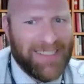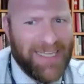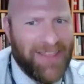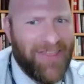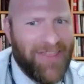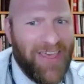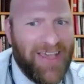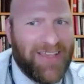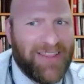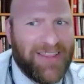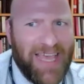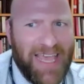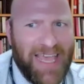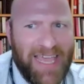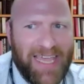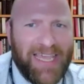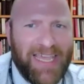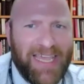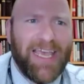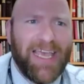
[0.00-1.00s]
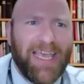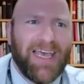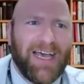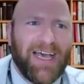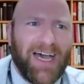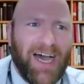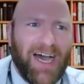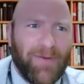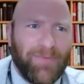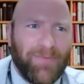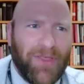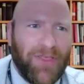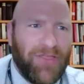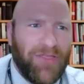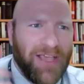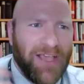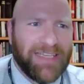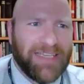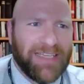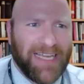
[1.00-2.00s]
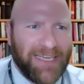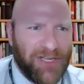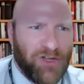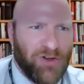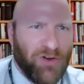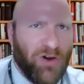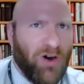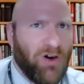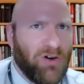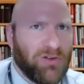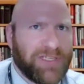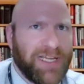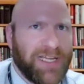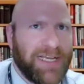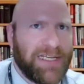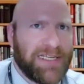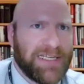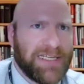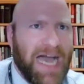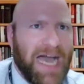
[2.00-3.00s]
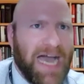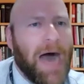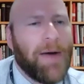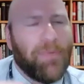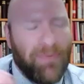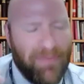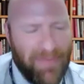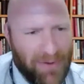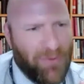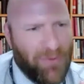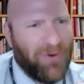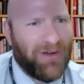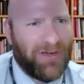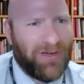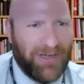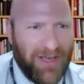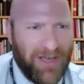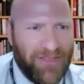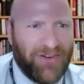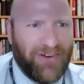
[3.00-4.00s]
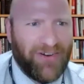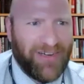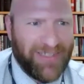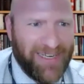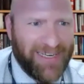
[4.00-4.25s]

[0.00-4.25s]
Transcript: I think the things I do all tend to complement one another and